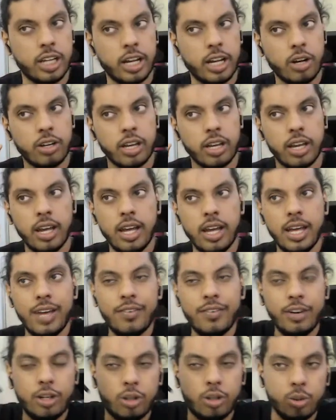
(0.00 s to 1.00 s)
Like, okay,
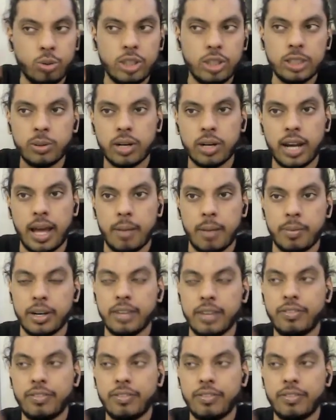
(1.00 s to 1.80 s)
if I do this, what will happen?